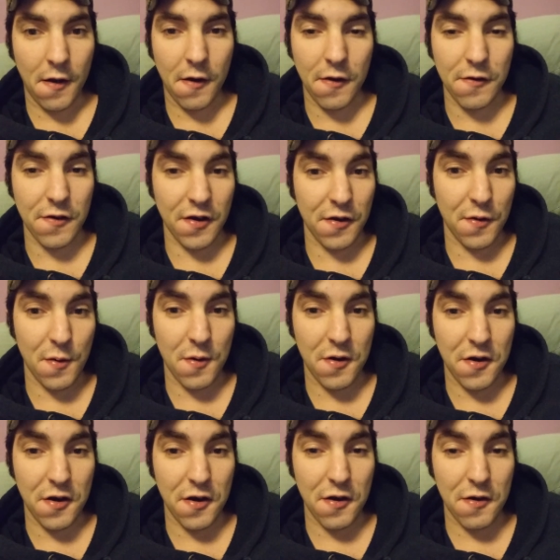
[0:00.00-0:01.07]
Because the new
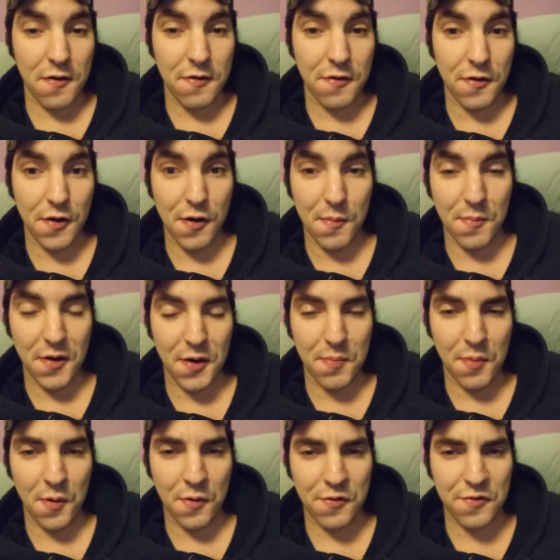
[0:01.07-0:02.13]
year, new me
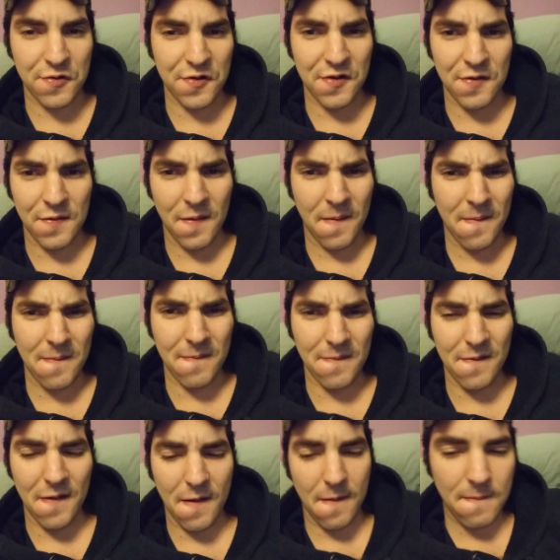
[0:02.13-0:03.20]
bullshit,
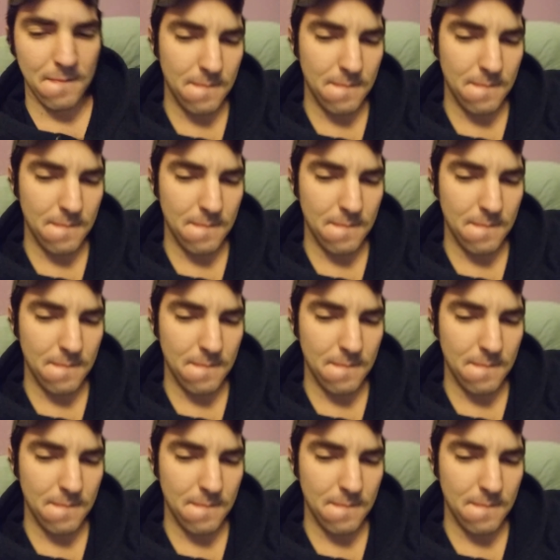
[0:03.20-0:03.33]
no.